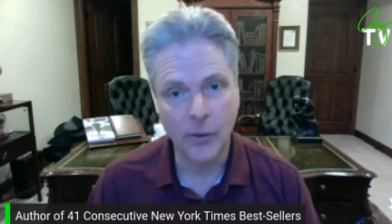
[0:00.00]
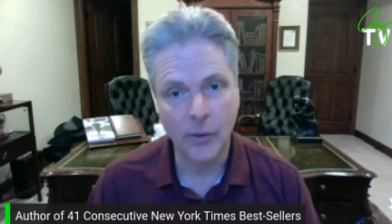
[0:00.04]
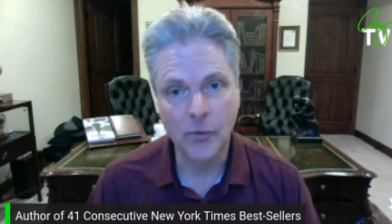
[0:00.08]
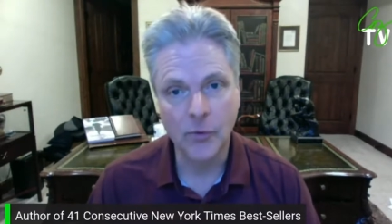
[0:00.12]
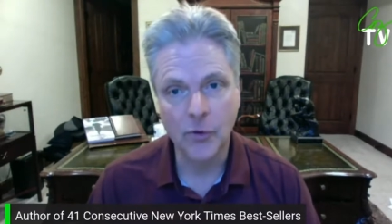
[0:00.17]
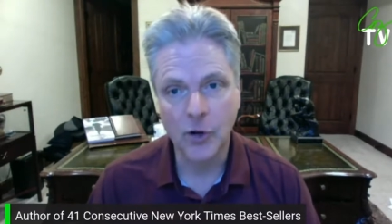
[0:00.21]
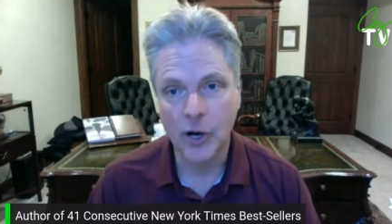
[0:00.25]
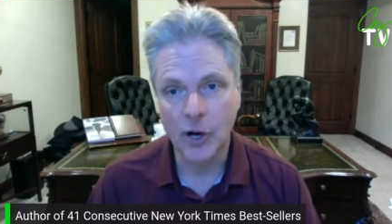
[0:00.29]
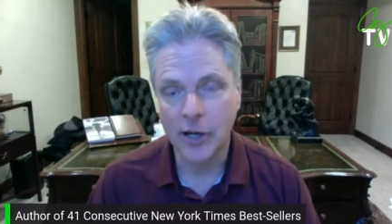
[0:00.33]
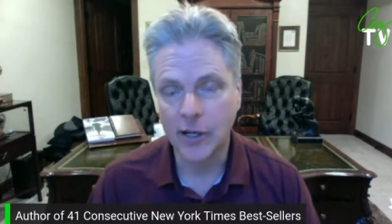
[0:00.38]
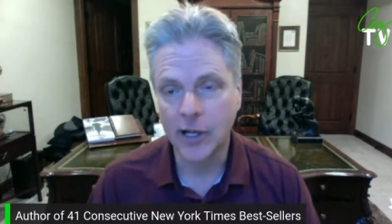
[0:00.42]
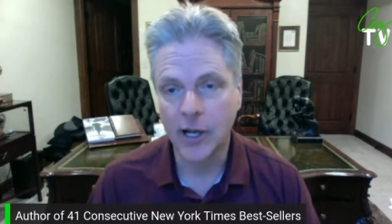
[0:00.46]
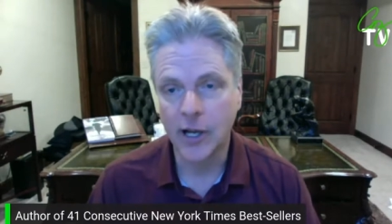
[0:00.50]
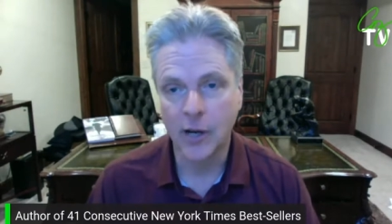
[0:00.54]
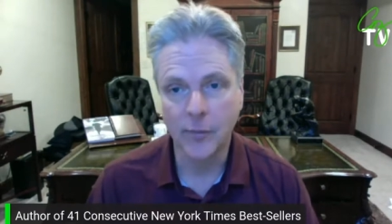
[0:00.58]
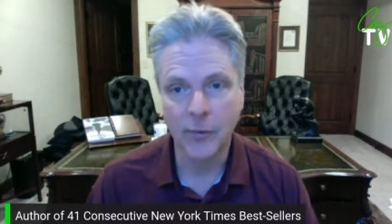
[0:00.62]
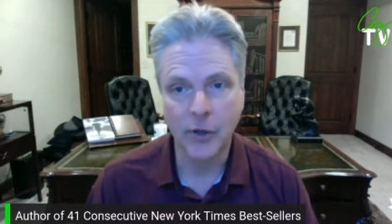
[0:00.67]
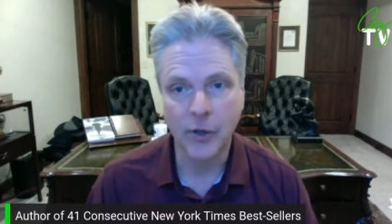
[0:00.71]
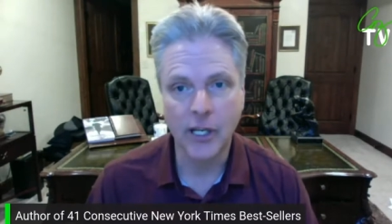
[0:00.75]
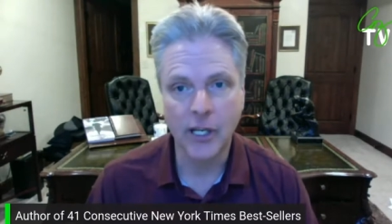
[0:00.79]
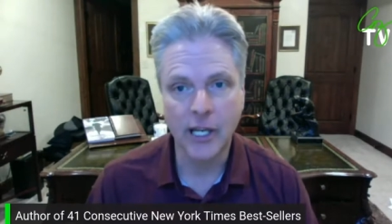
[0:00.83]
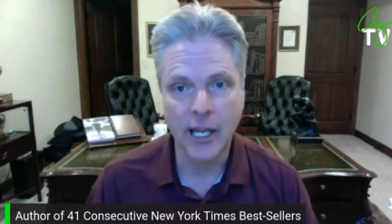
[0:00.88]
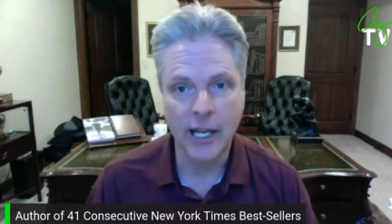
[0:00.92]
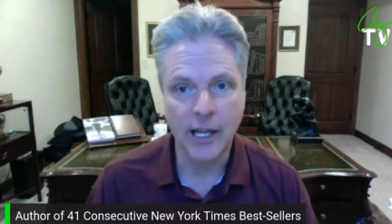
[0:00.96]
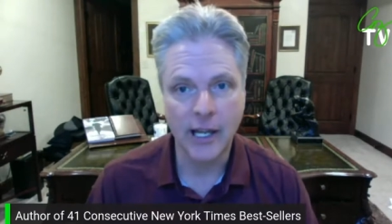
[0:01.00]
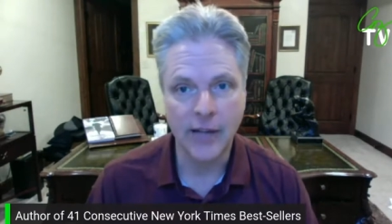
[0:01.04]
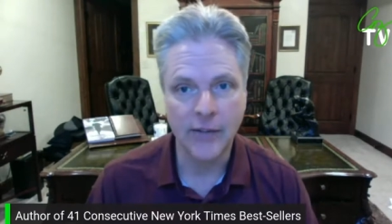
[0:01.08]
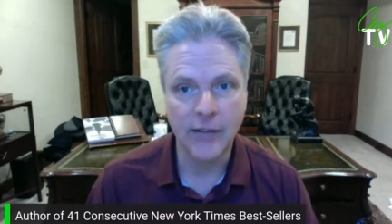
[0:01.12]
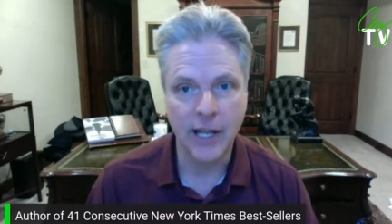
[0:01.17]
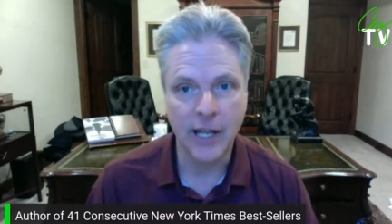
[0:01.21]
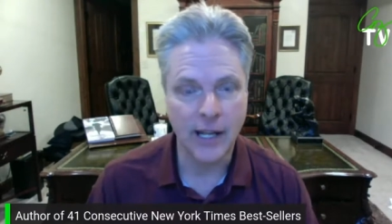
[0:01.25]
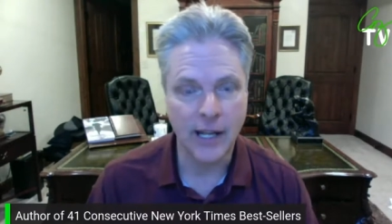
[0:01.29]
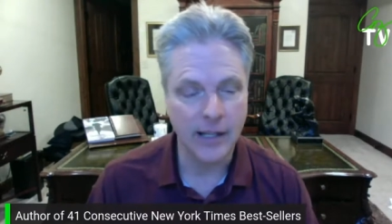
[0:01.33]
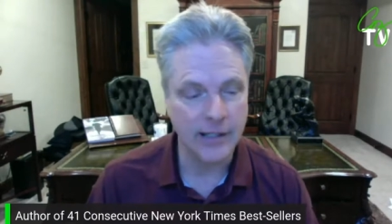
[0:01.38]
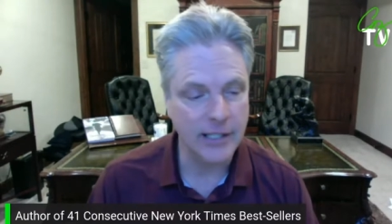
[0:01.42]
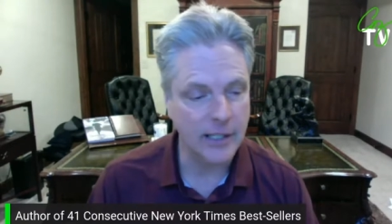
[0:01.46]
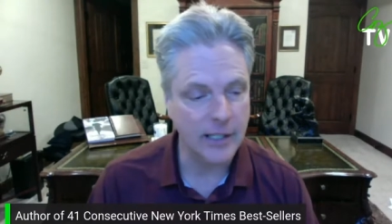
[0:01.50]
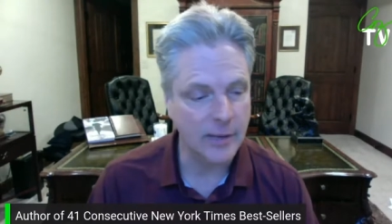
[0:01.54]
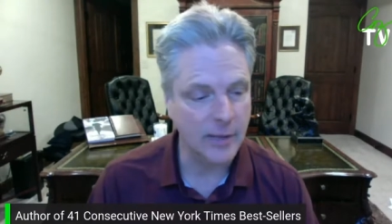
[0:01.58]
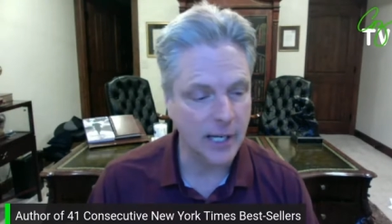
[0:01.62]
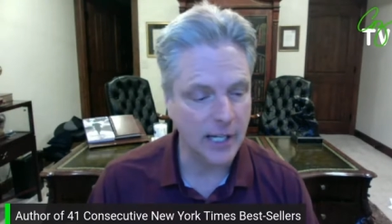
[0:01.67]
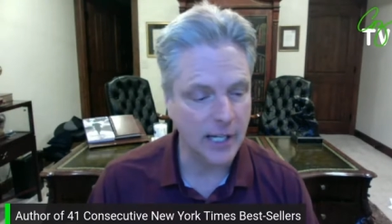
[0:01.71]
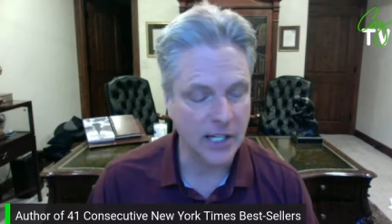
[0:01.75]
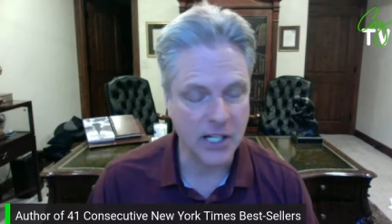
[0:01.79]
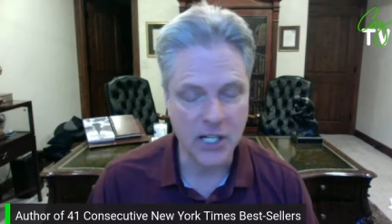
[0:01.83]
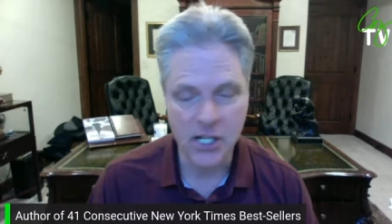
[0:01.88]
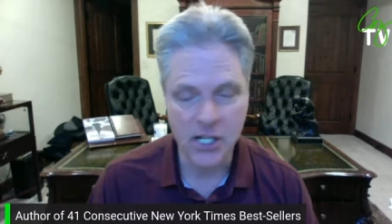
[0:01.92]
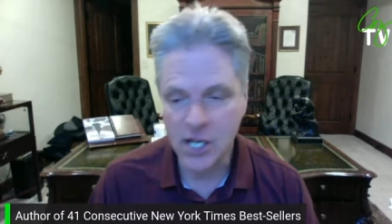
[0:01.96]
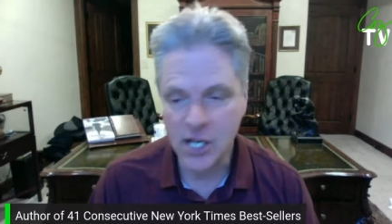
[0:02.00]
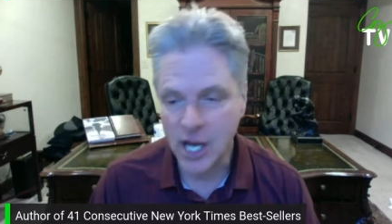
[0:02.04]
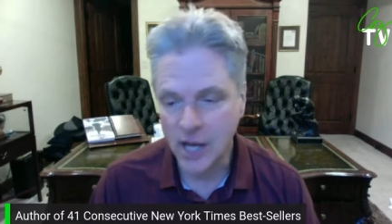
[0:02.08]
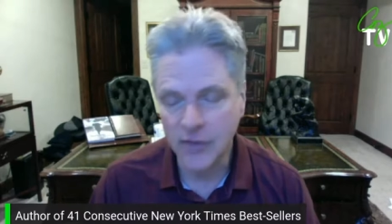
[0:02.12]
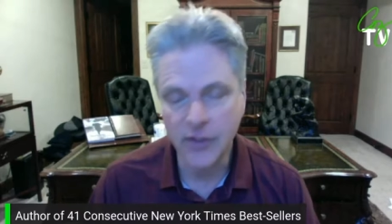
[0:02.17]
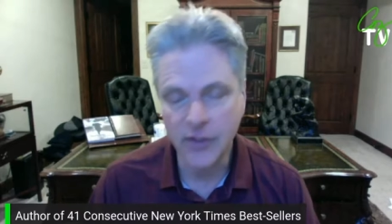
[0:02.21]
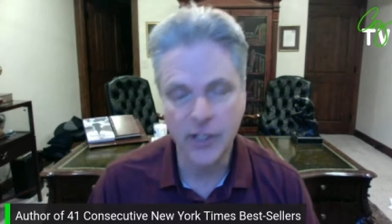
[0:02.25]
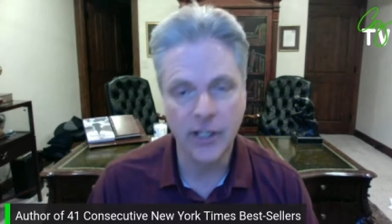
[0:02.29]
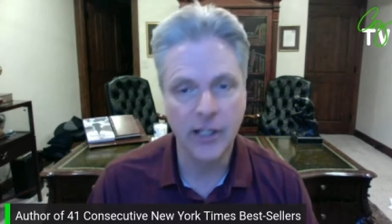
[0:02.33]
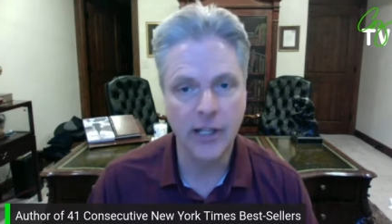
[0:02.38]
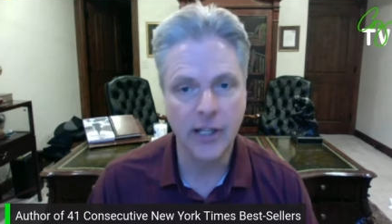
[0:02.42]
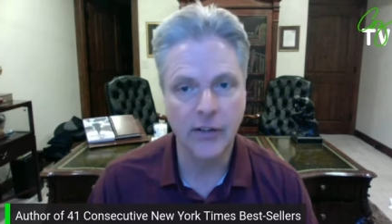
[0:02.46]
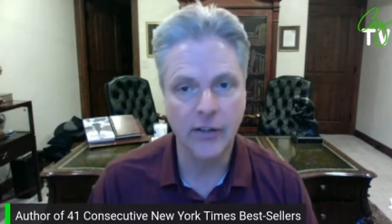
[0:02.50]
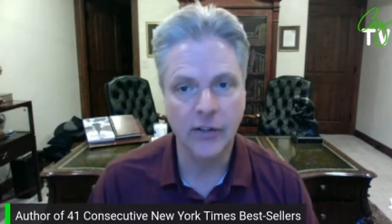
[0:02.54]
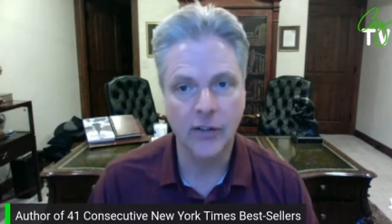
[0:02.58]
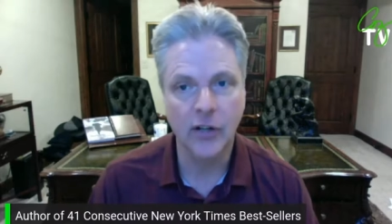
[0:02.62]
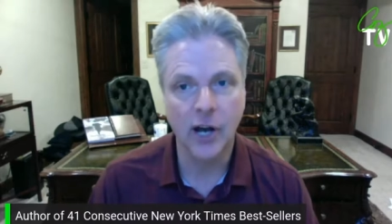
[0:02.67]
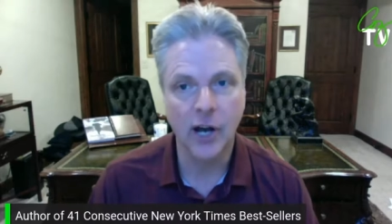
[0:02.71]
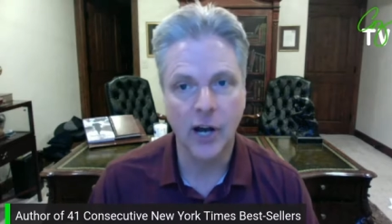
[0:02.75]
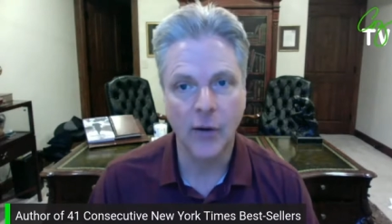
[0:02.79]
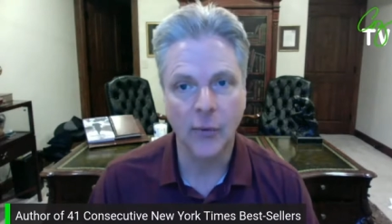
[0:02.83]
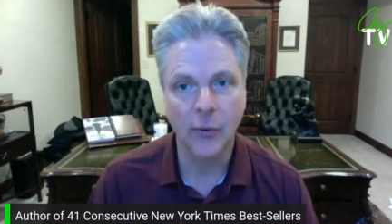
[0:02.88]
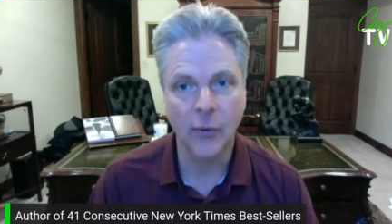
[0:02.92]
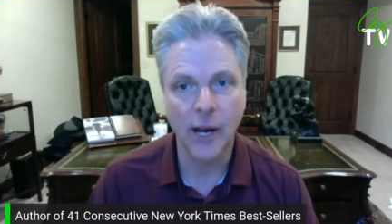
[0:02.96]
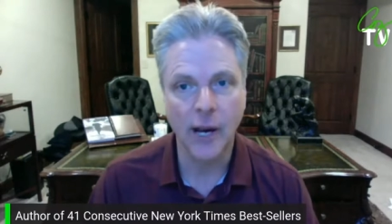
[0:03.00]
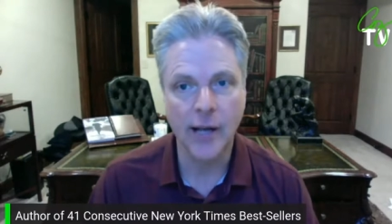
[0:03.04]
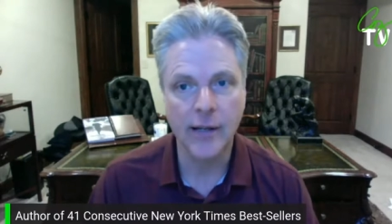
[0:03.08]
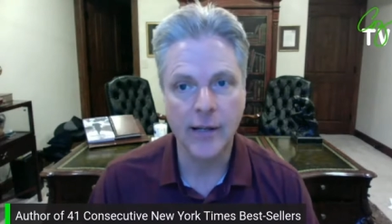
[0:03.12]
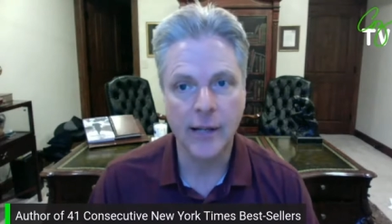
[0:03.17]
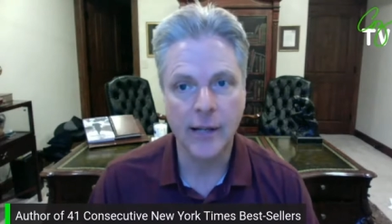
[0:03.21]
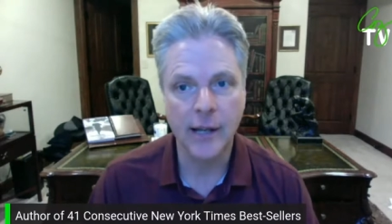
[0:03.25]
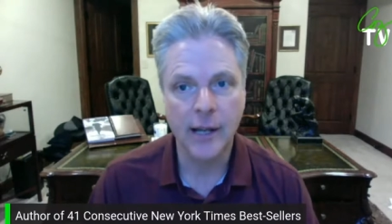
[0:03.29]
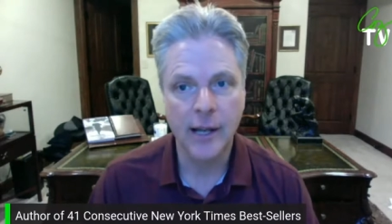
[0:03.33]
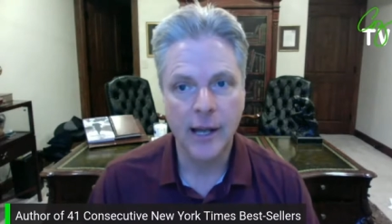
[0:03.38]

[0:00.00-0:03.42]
I'm trying to help your kids, and it seems like nothing has gone right.